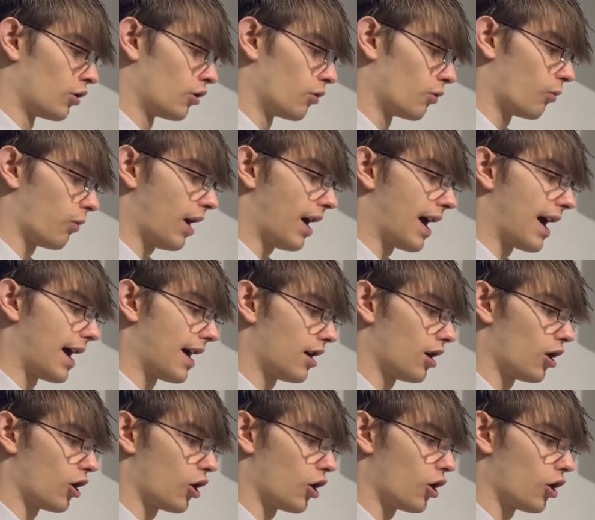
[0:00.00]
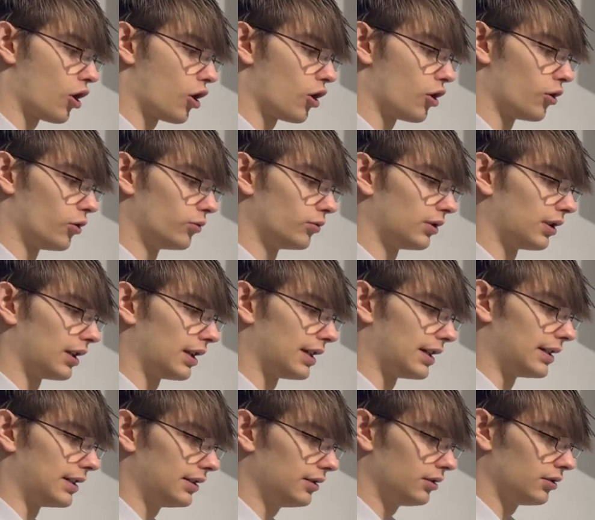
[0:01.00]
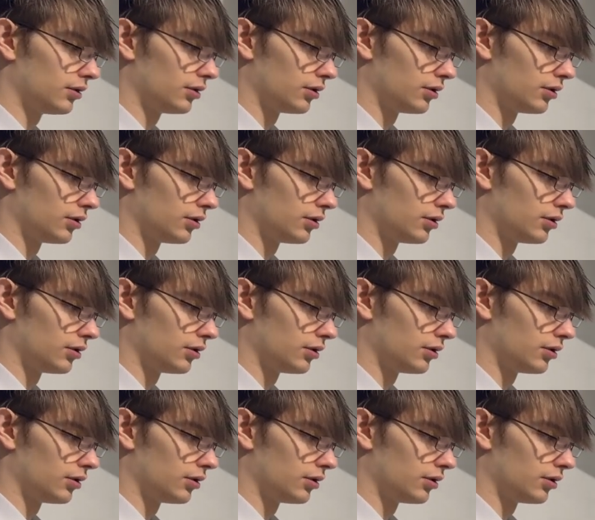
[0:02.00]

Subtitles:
where only